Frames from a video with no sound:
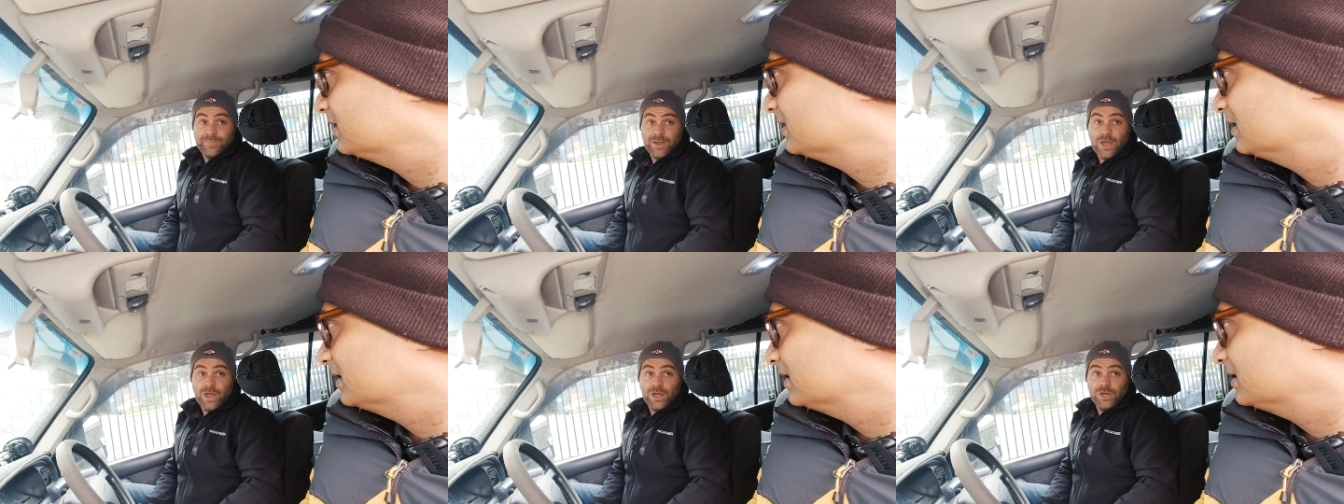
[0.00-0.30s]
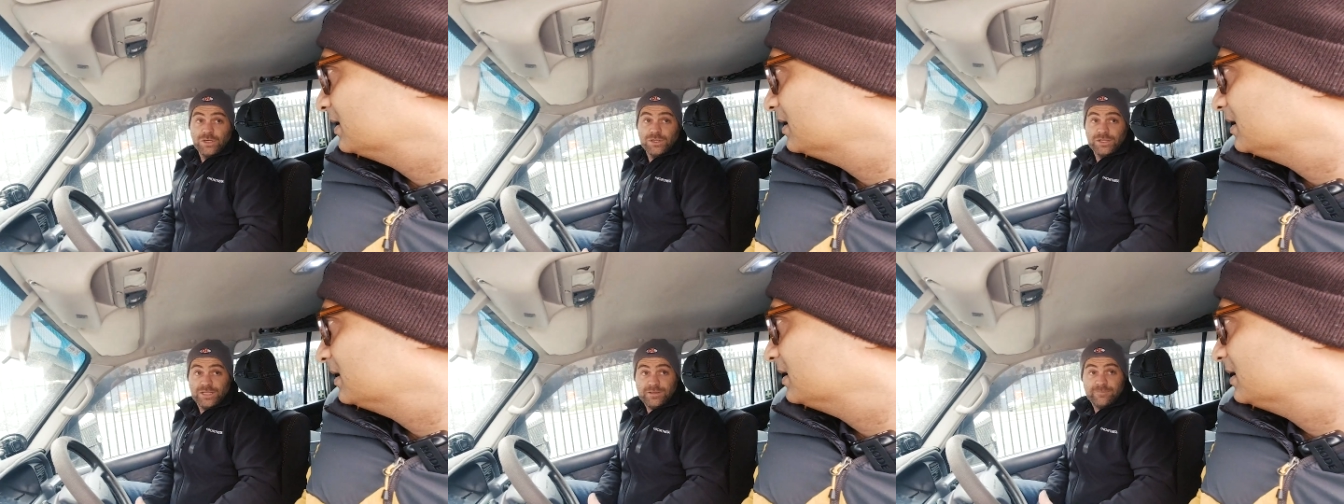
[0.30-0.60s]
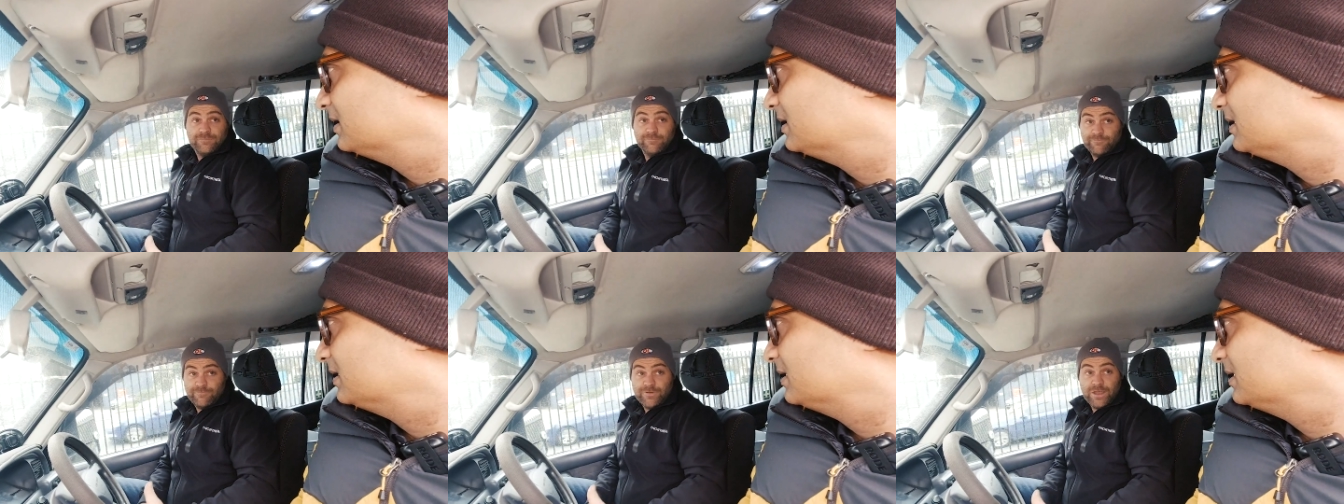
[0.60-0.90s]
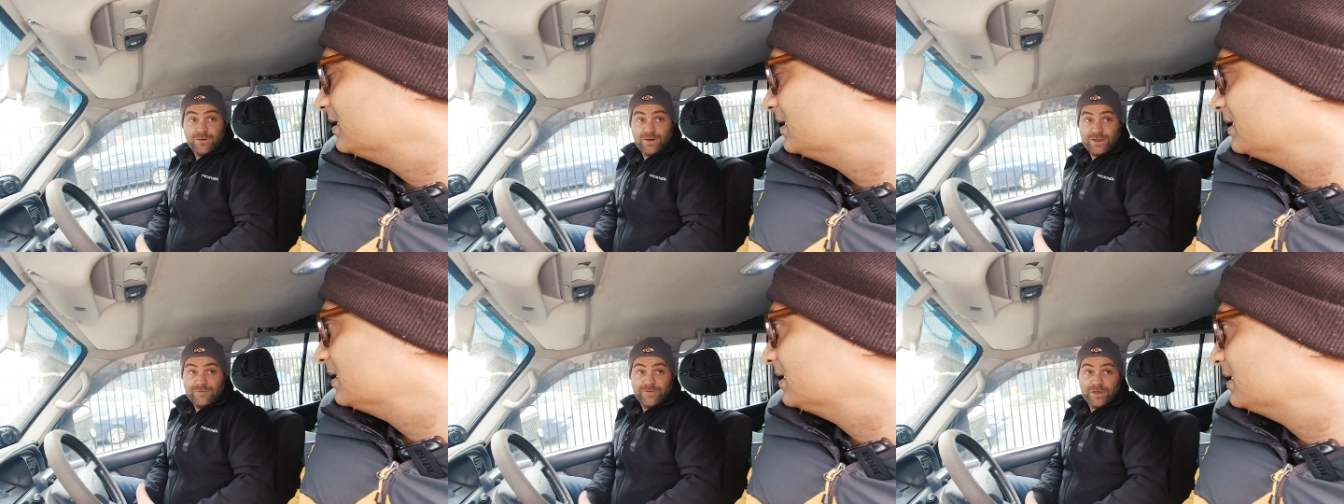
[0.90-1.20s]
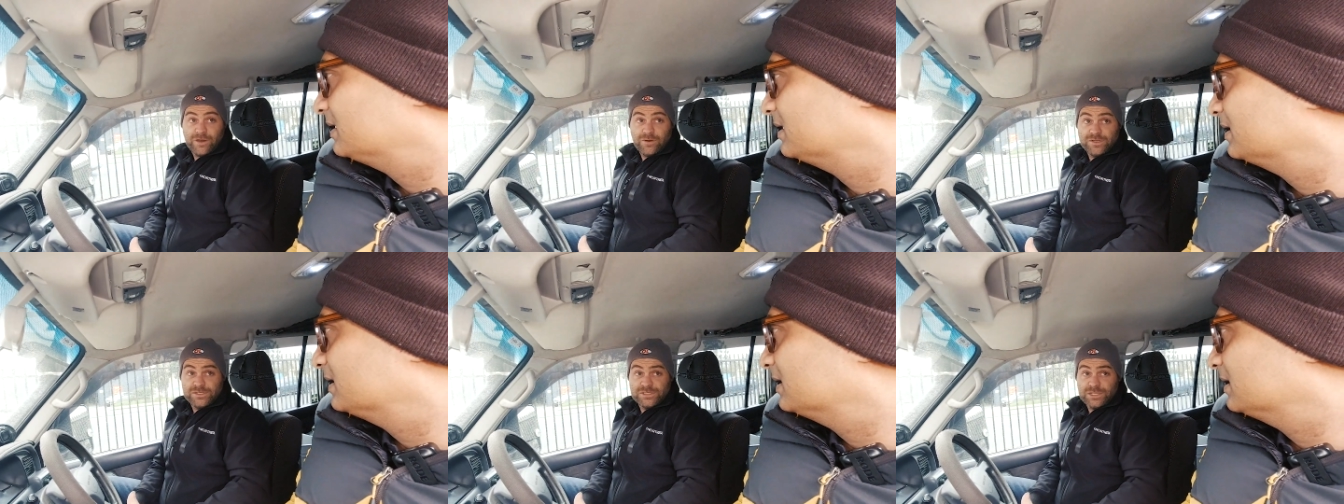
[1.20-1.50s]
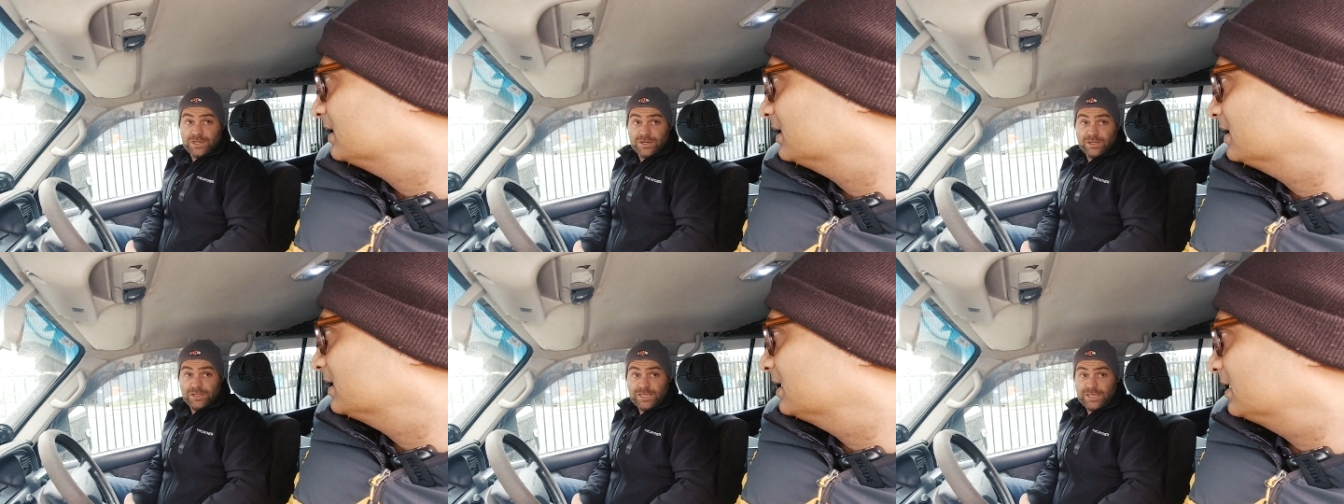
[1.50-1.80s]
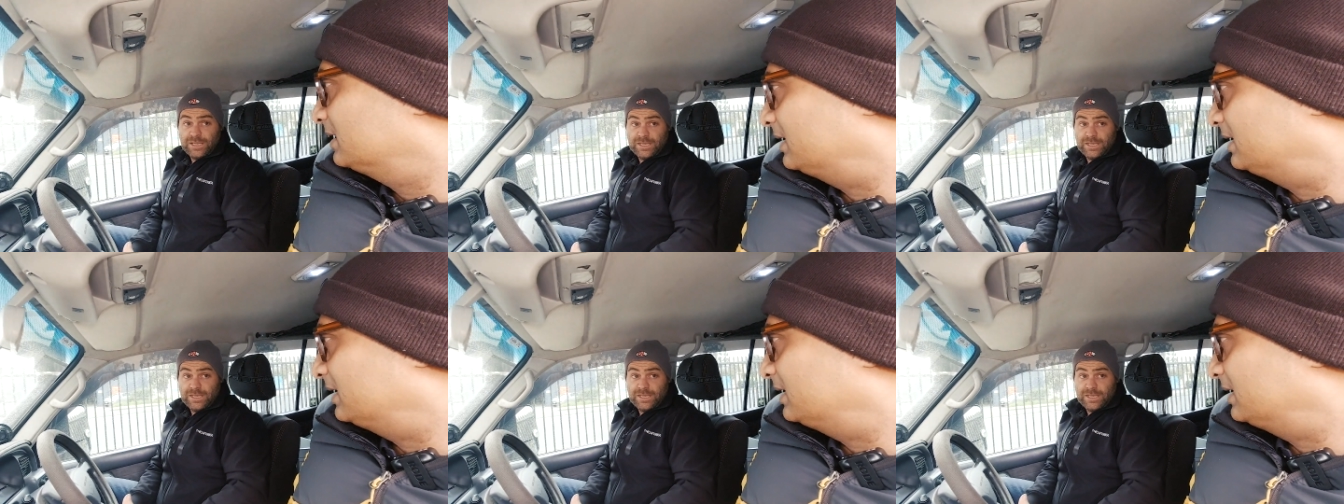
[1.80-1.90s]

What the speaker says: but only very, very slowly.